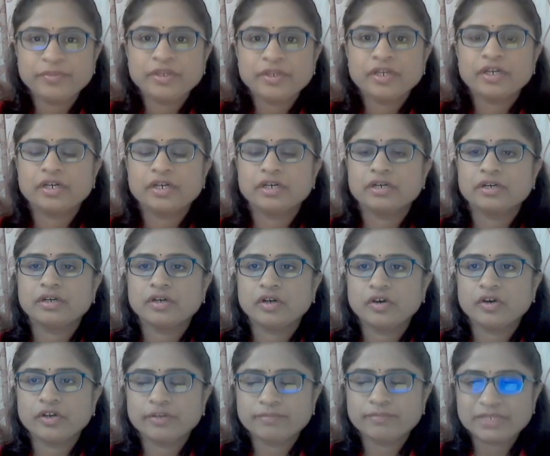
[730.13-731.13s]

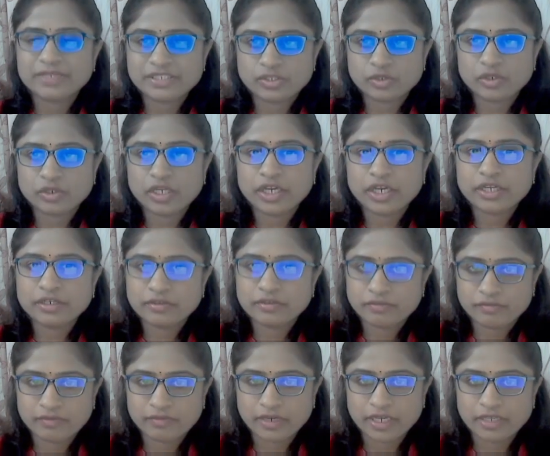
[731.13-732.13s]
or a muscular
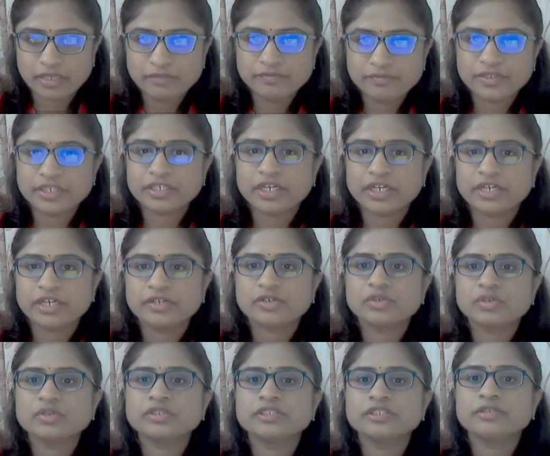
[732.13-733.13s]
valve that
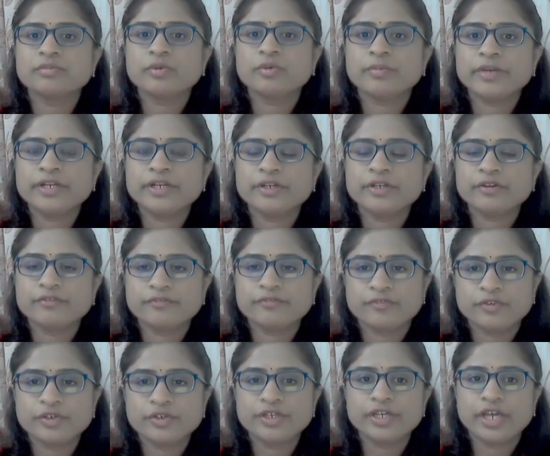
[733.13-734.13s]
controls the movement of
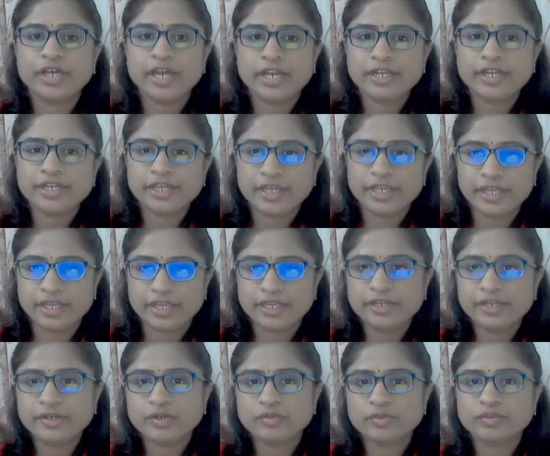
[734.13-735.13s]
food and
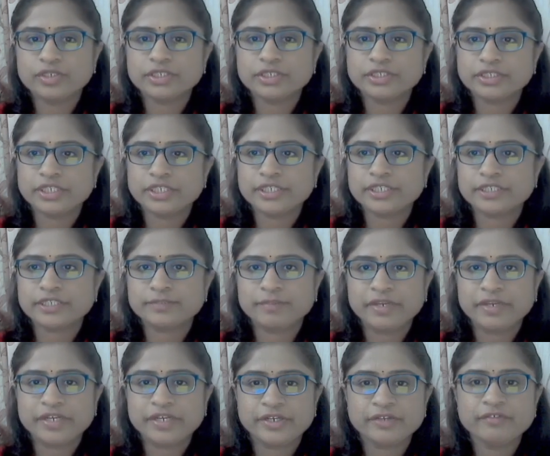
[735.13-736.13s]
air towards the
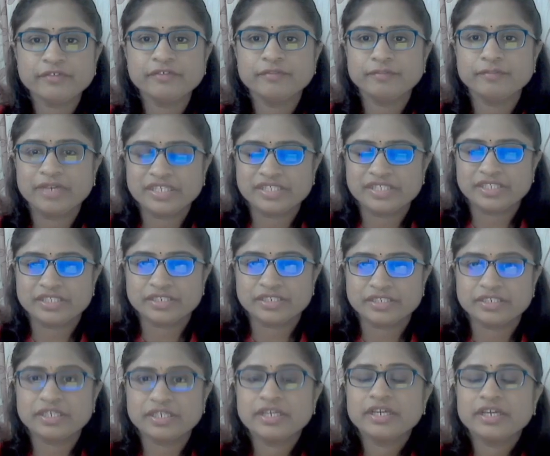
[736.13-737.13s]
respective
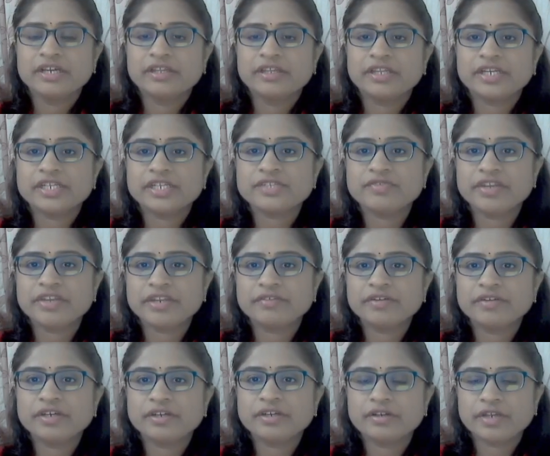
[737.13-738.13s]
passages. That is,
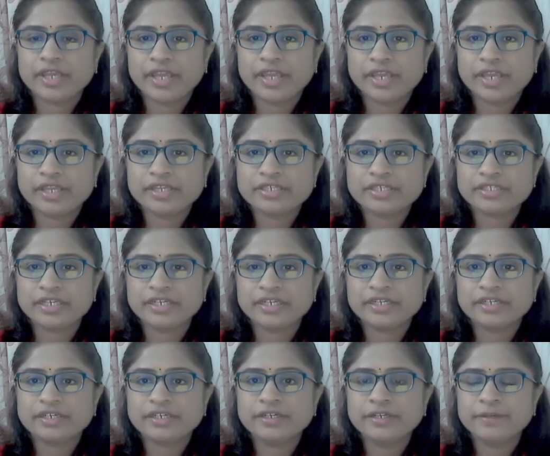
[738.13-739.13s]
whenever air is
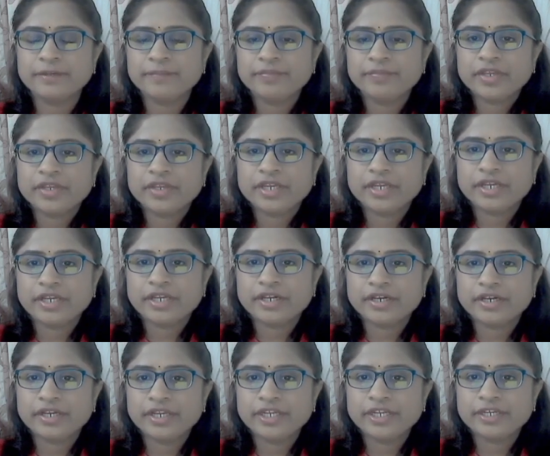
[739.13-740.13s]
entered,
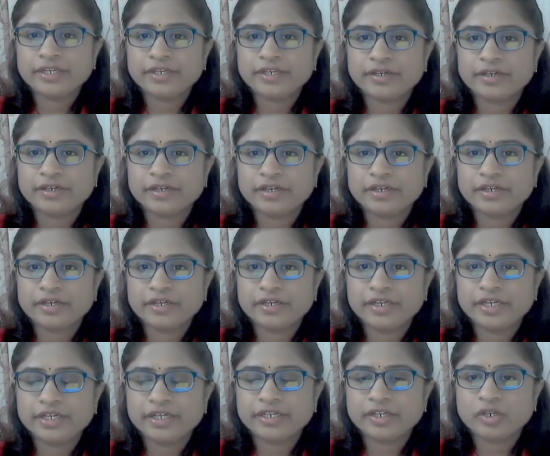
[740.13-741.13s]

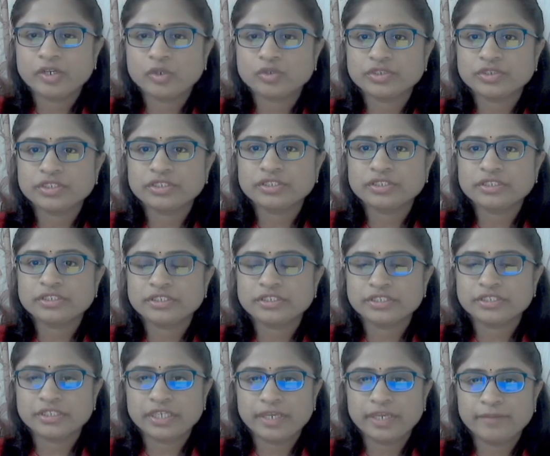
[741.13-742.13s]
it closes
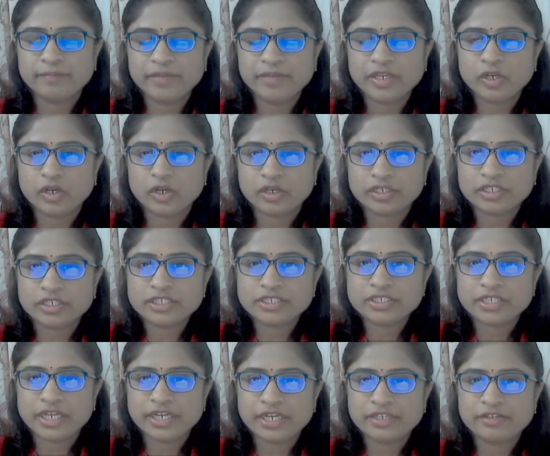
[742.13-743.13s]
this
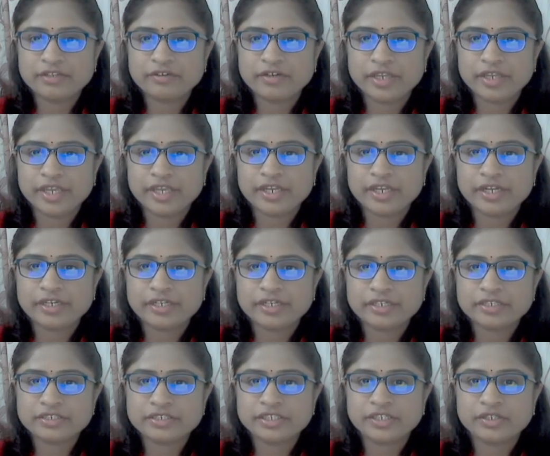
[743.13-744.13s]
epiglottis and the air
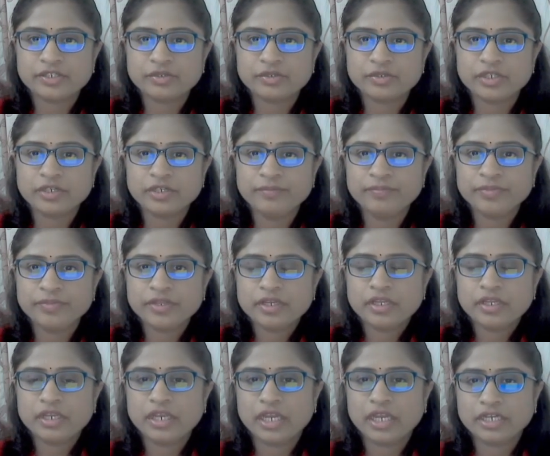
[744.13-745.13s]
enters into the
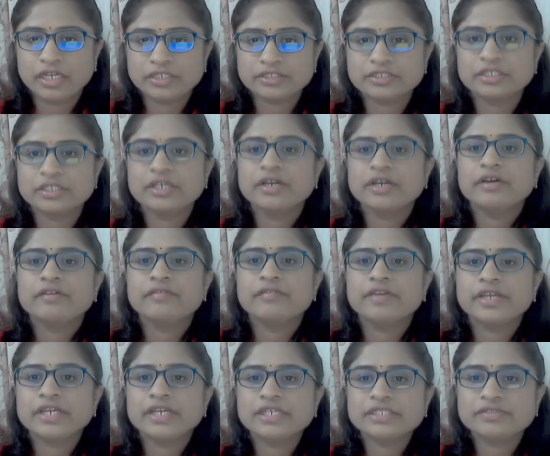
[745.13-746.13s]
lungs.
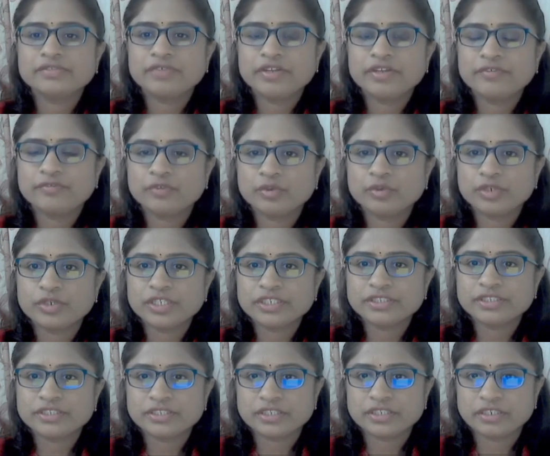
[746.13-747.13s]
Whereas when food
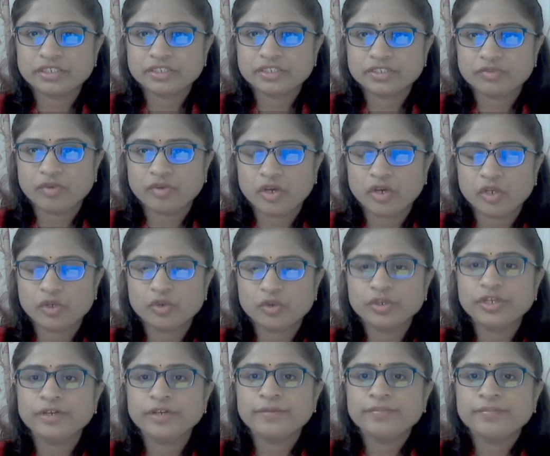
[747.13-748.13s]
is
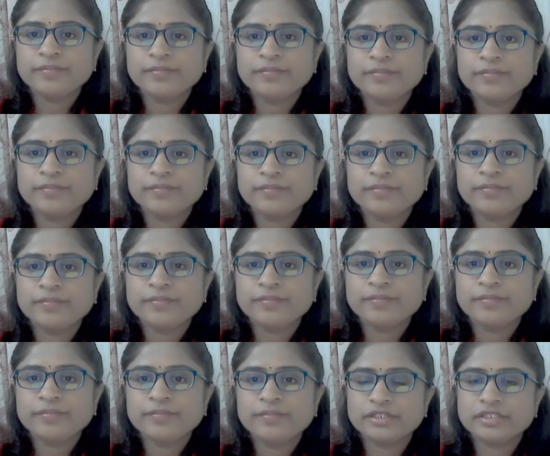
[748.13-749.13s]
swallowed, then
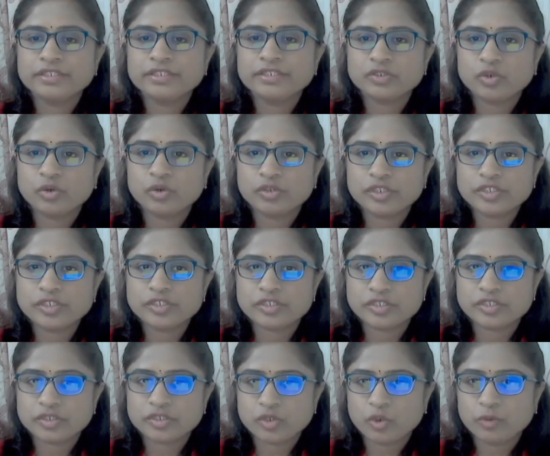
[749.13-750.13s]
this
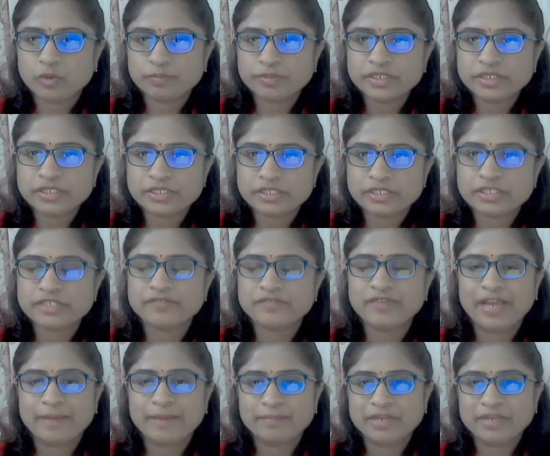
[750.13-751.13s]
opens this
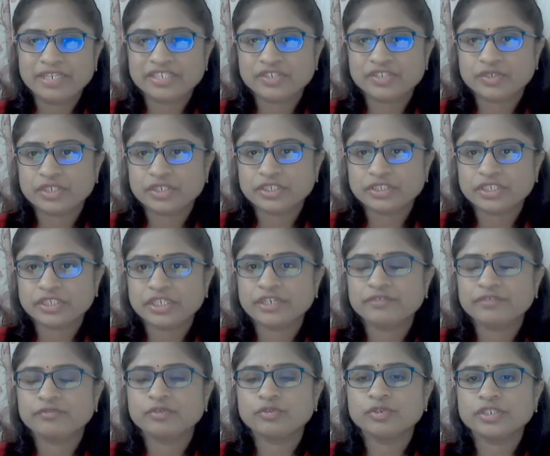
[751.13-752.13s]
flap-like structure
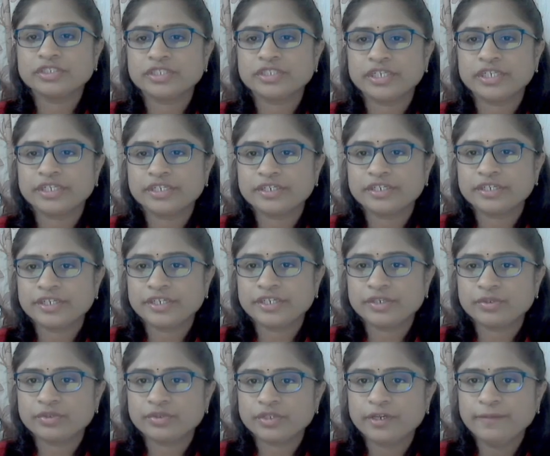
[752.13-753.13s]
and food is entered
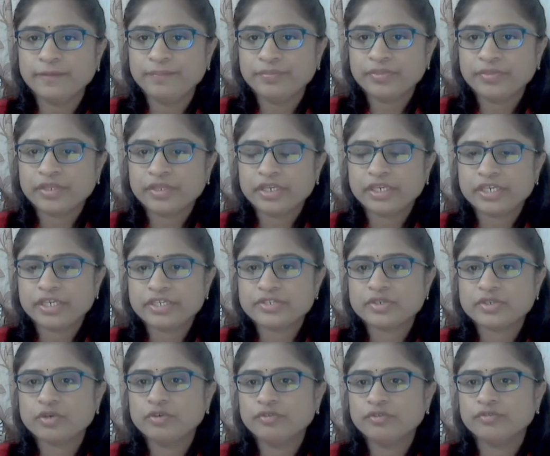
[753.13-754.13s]
into the
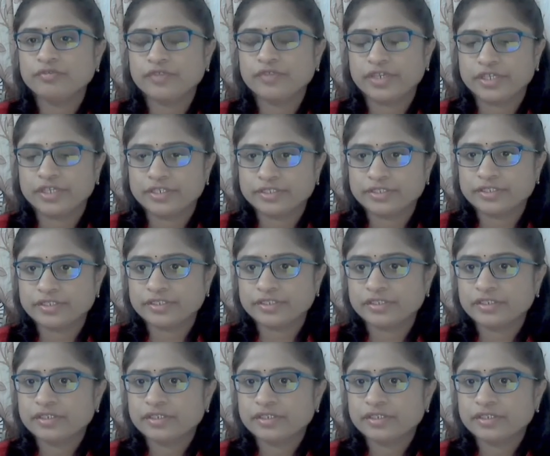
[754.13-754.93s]
esophagus,